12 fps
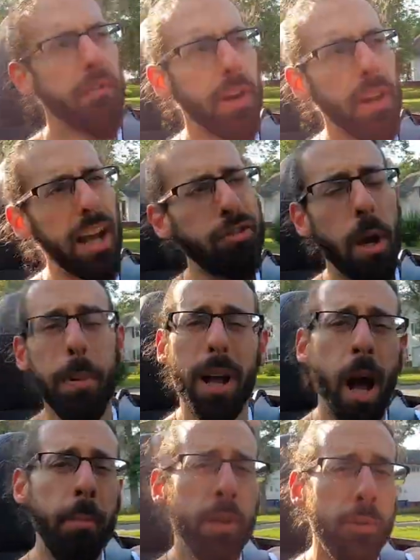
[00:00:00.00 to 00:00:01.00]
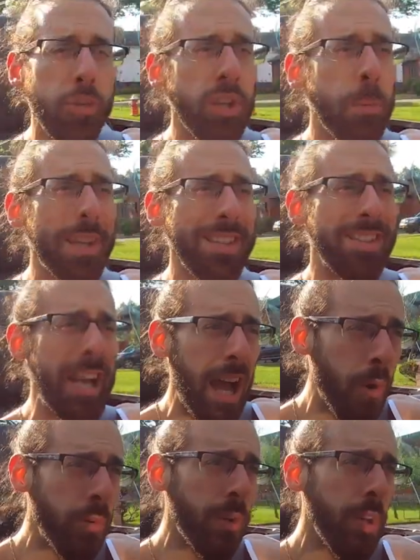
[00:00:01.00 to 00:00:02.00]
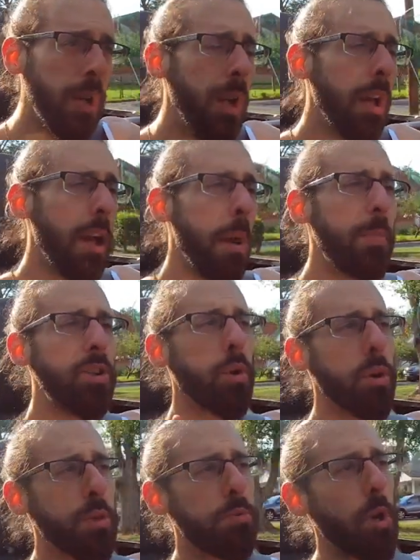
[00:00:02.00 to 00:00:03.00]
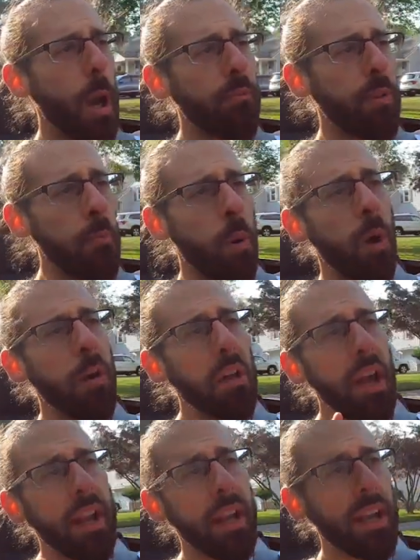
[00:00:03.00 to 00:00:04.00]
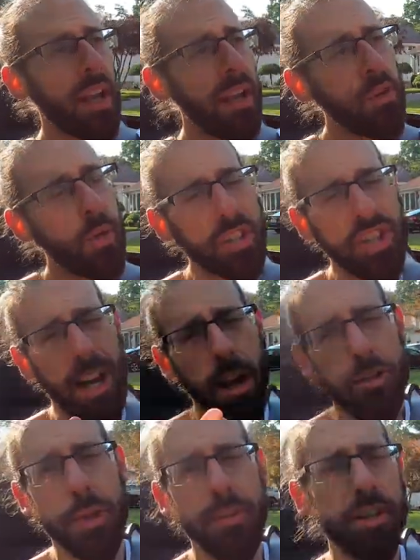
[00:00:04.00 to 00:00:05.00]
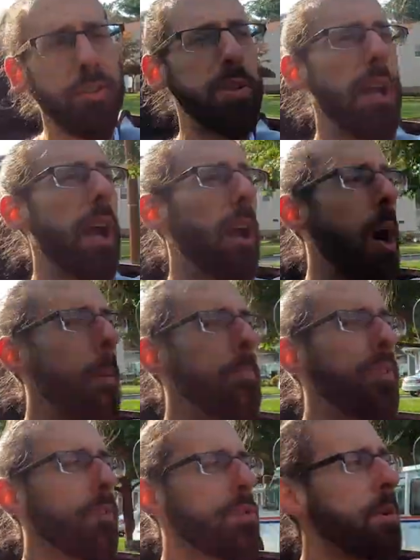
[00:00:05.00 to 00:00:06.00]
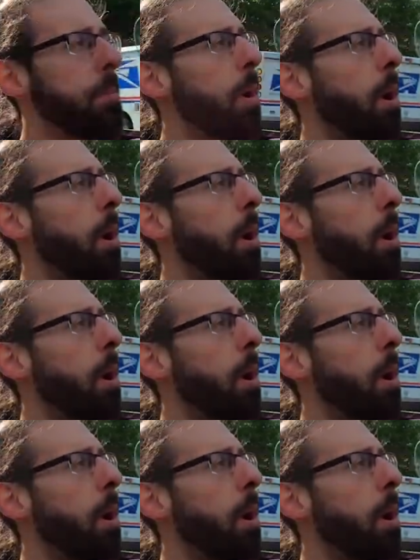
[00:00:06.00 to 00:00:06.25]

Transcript: give it a like, drop a comment, let me know what you think about the sound. And be sure to subscribe for more. And again, you can check out drivendistrict.com for some